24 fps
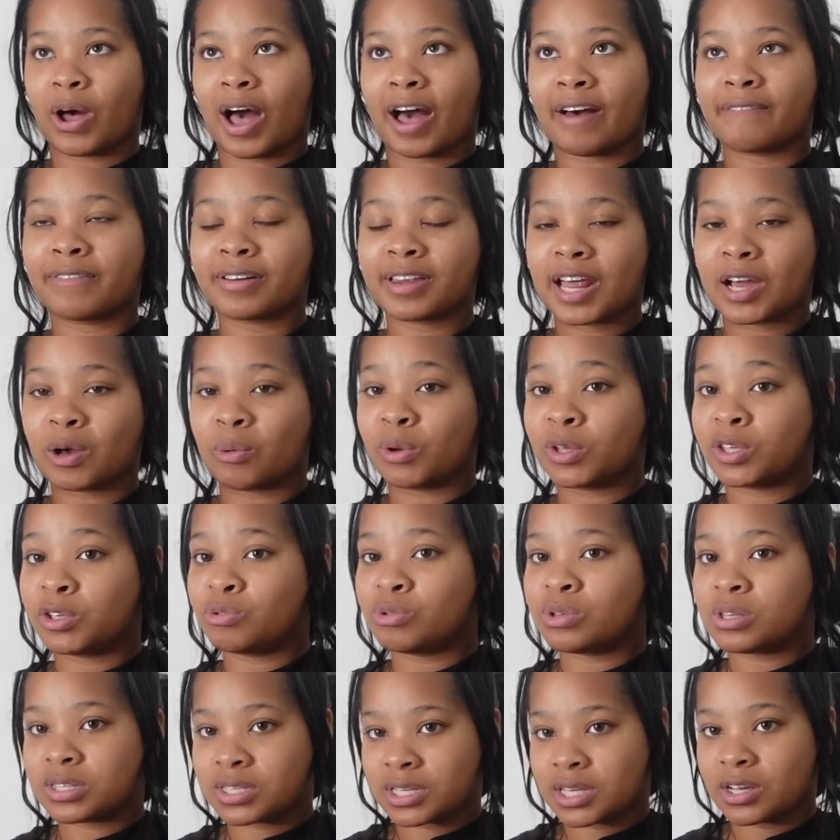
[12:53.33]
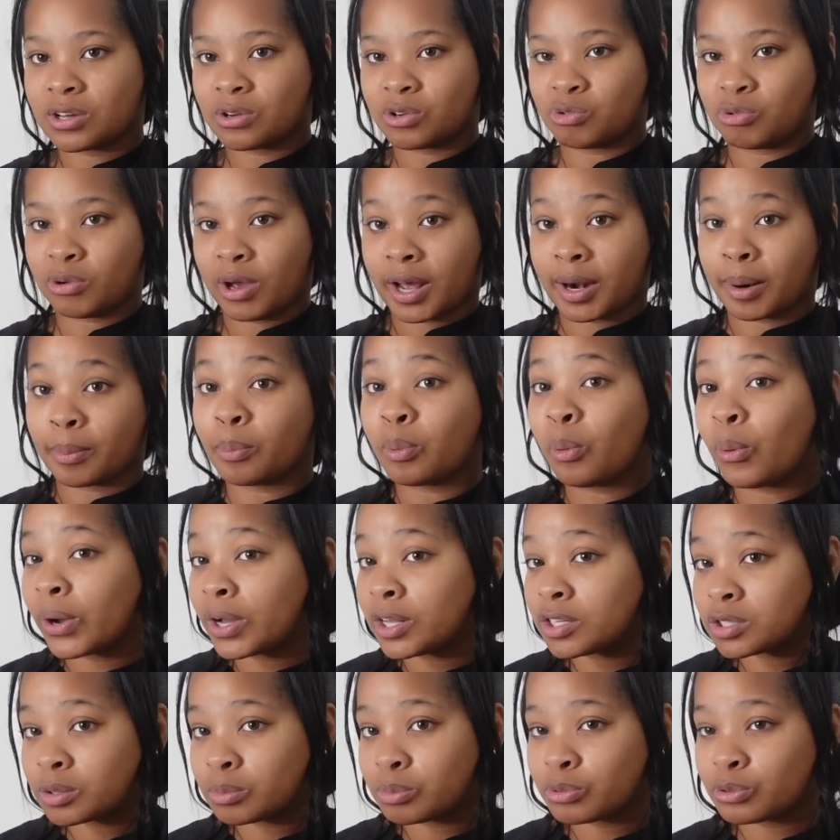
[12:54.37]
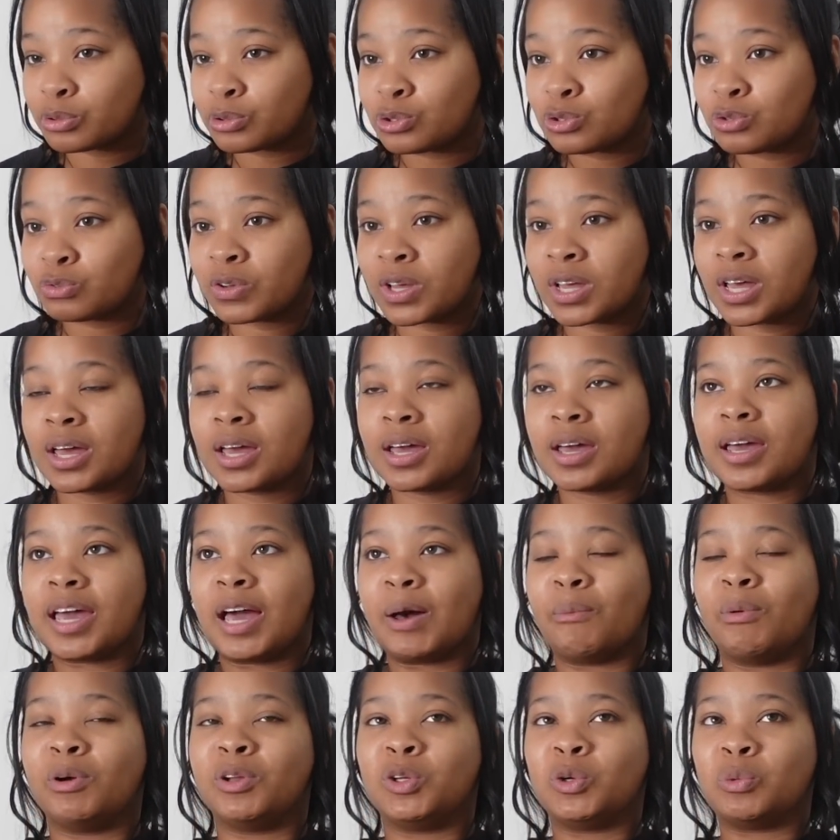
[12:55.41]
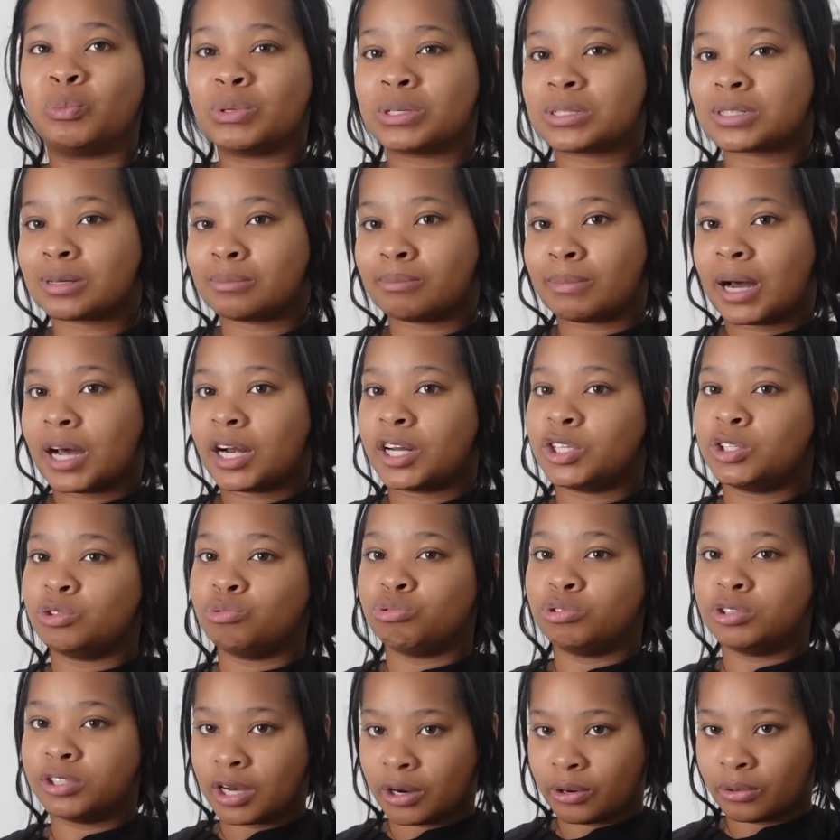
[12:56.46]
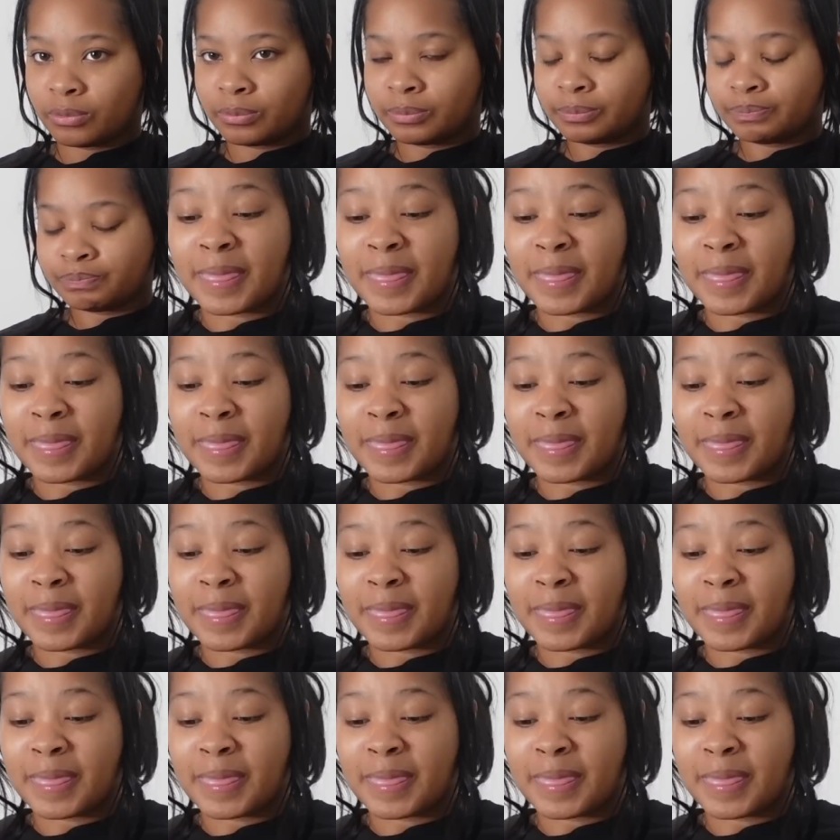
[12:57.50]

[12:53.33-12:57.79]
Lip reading: I feel like when you single, you got a point to prove, and when you with somebody, you don't.